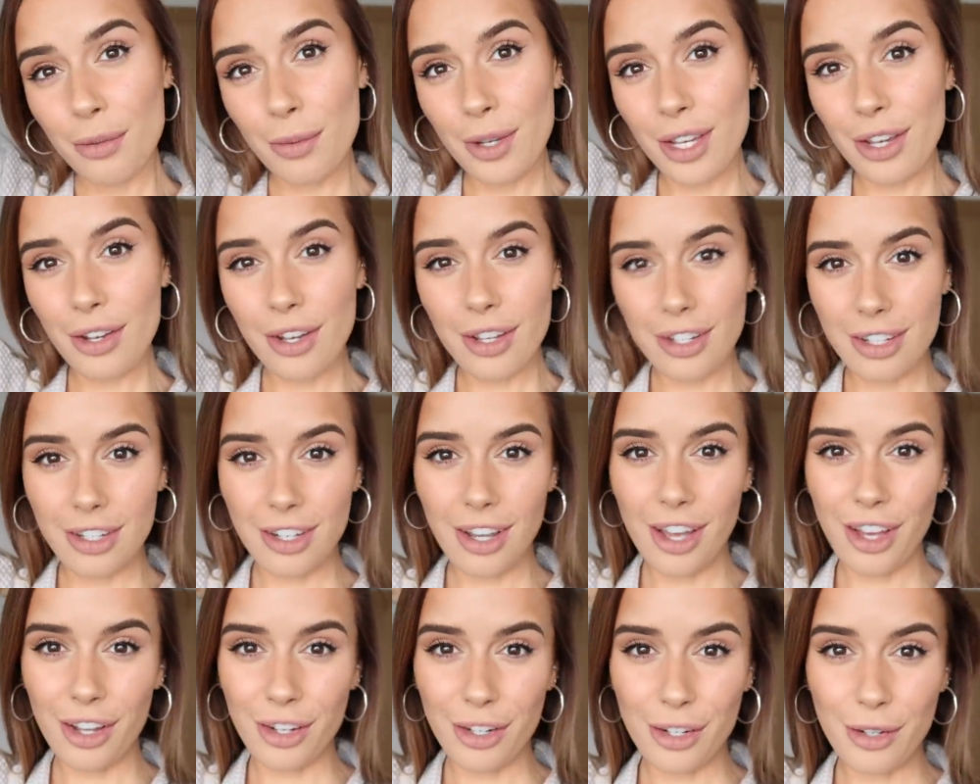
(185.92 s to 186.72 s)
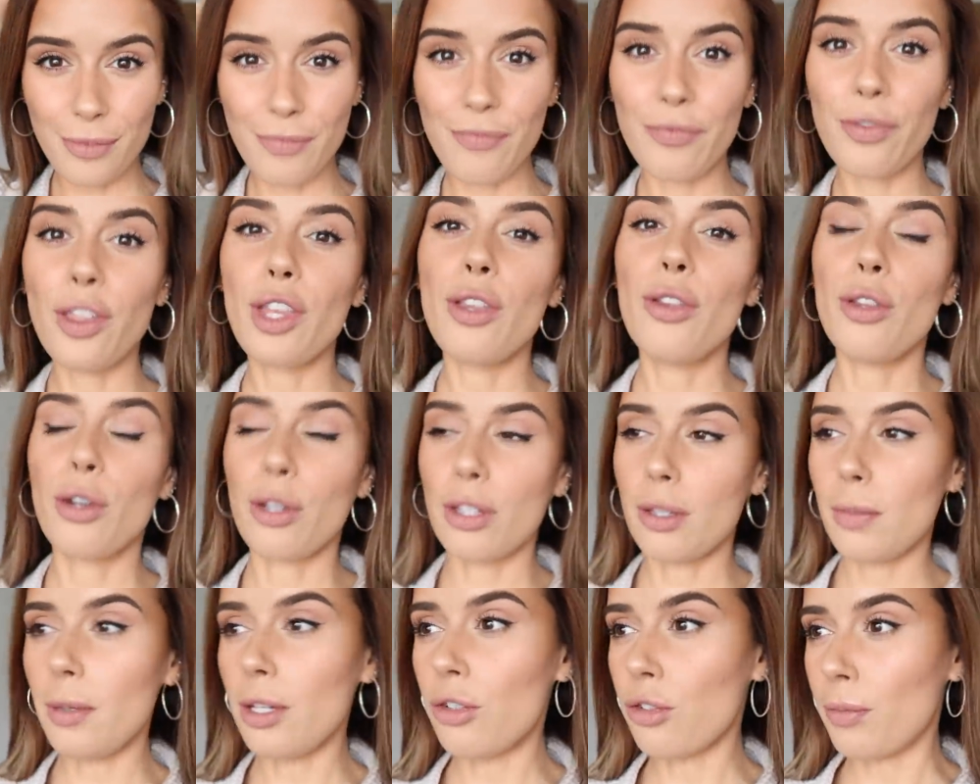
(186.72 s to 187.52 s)
we are done.
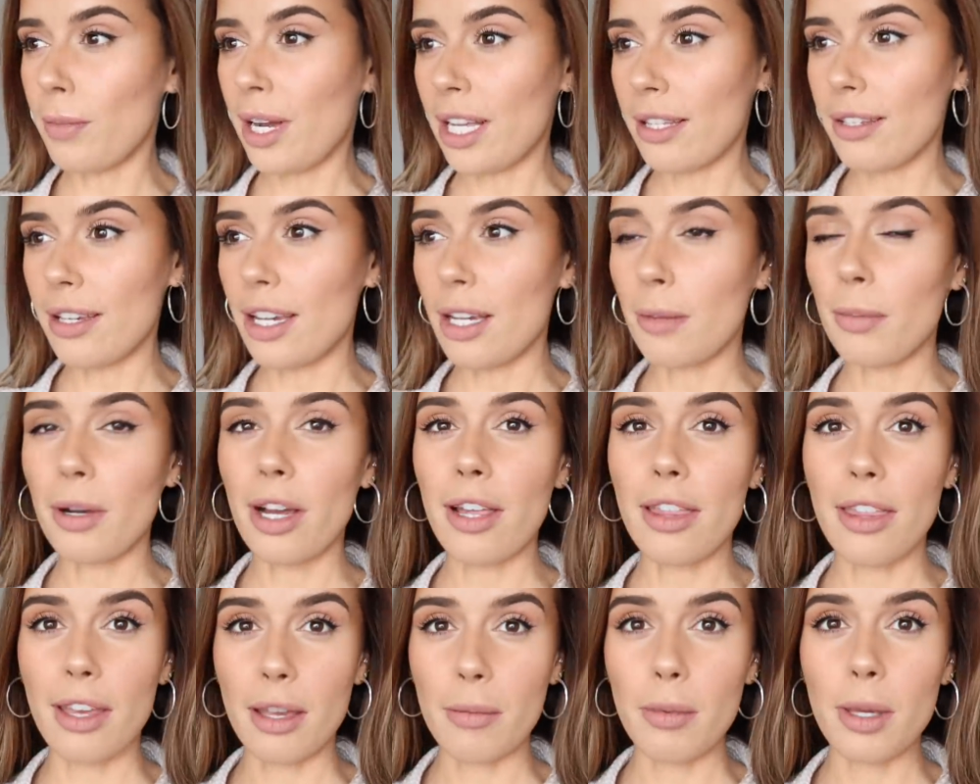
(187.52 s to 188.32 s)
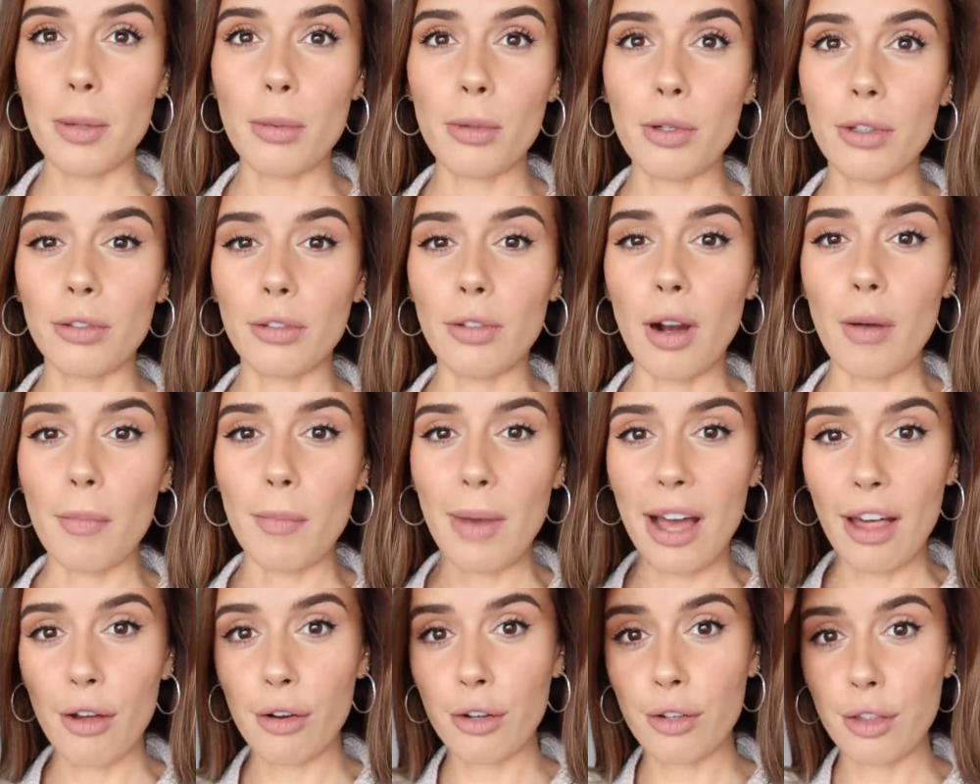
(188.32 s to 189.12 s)
Not to be dramatic, but I think people have run
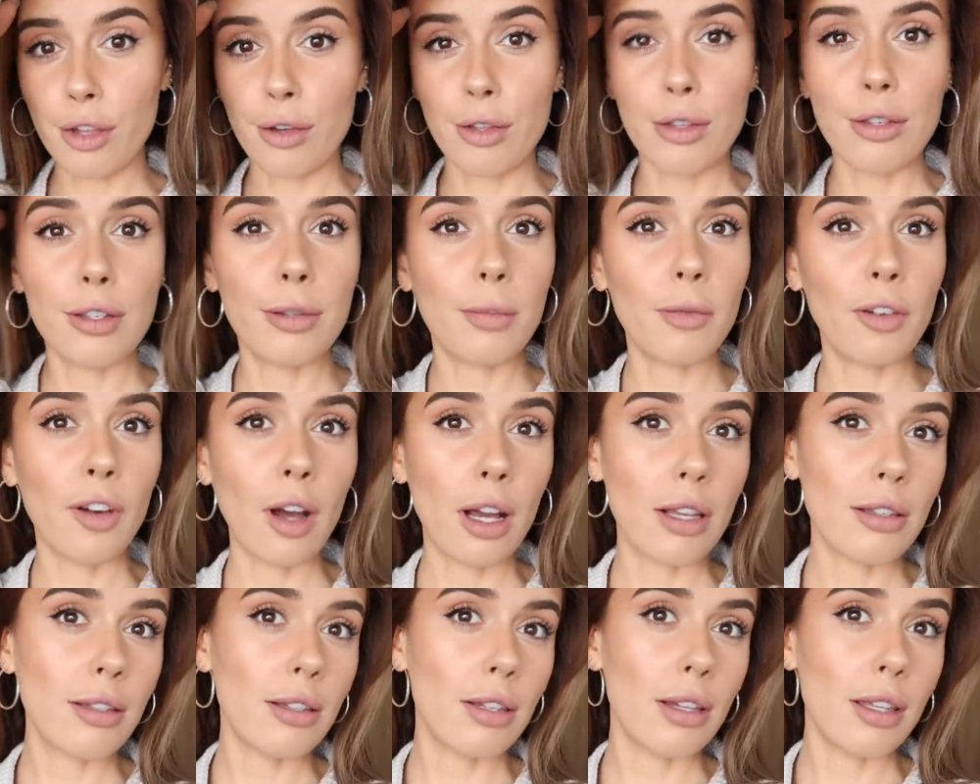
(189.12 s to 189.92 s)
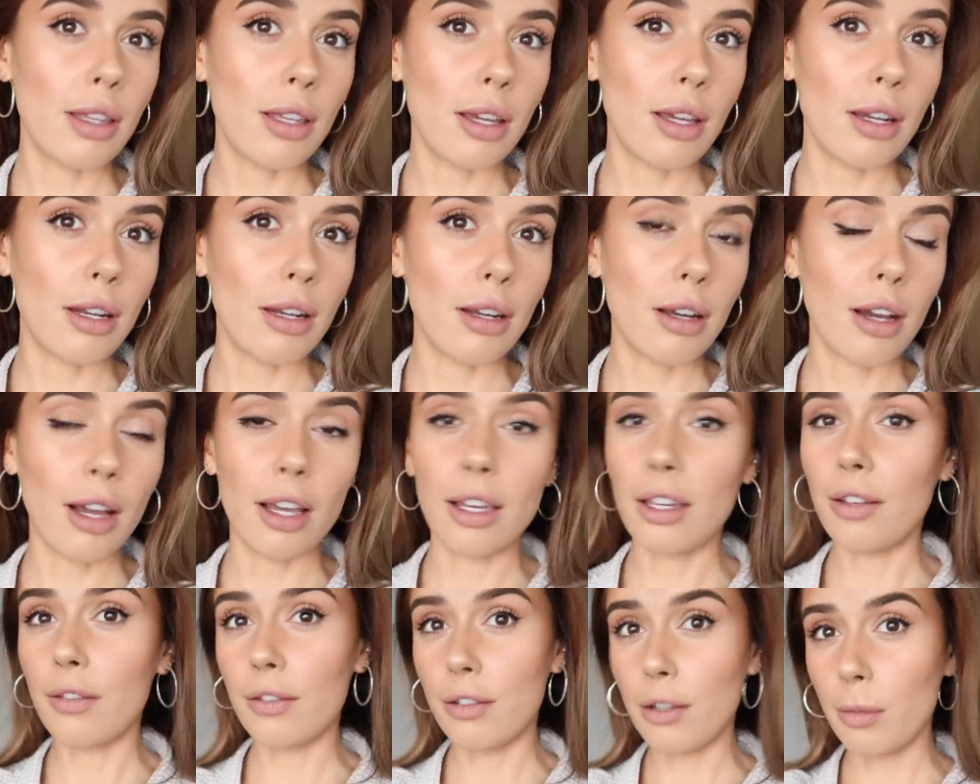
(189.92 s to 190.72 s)
marathons faster than
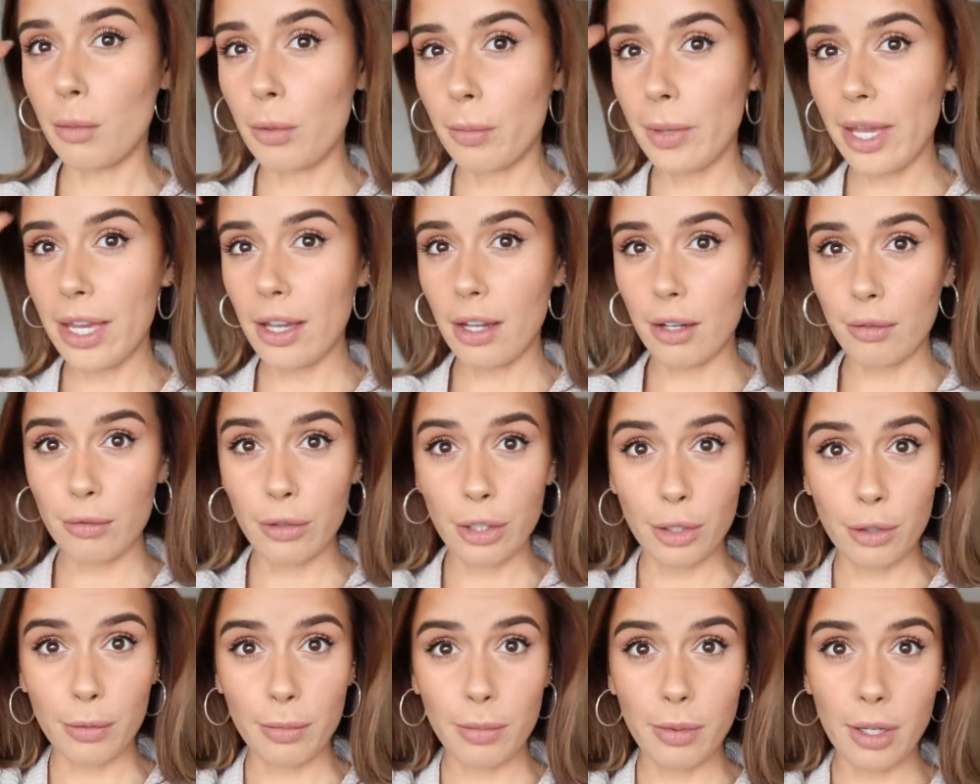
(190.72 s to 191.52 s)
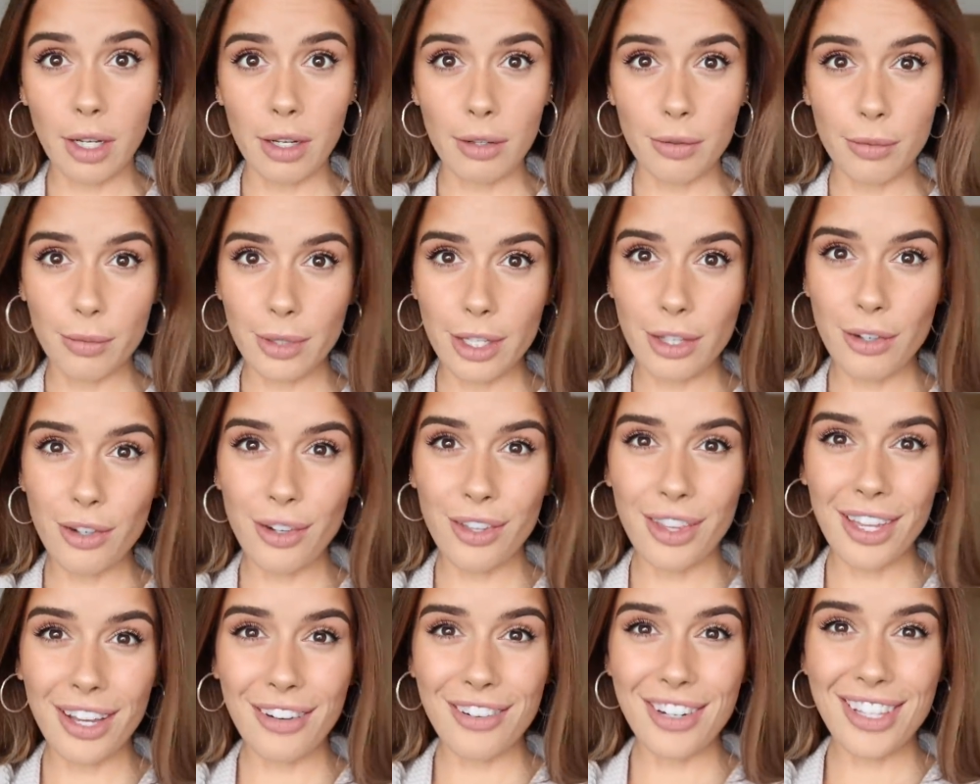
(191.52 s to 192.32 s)
I can film a makeup reel, but we
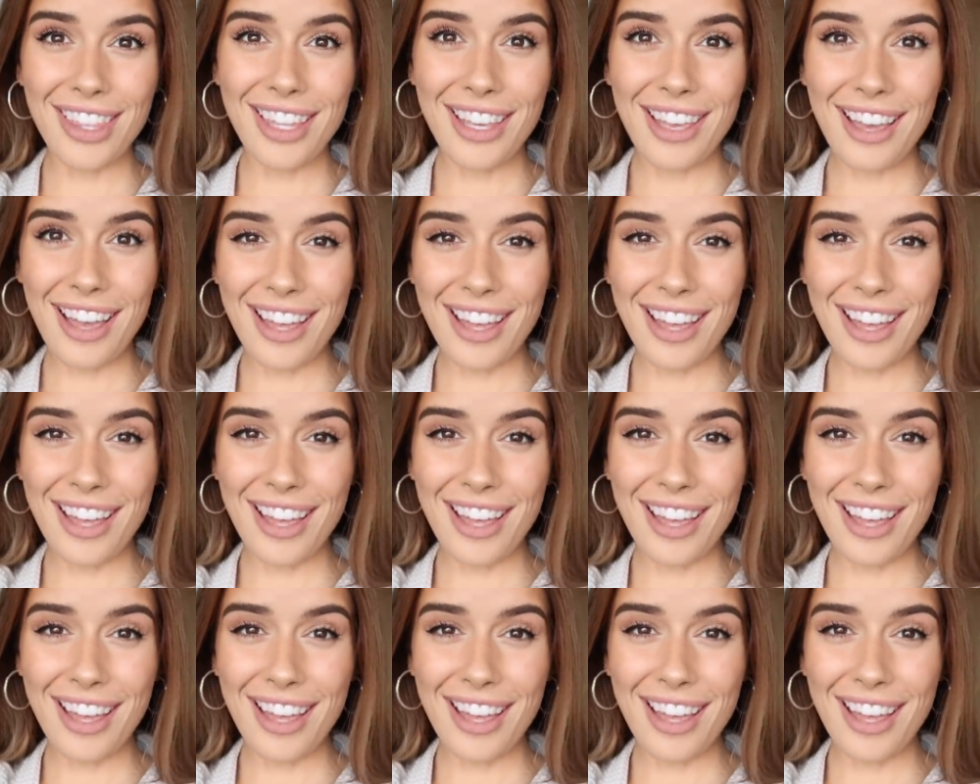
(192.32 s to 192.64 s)
got there in the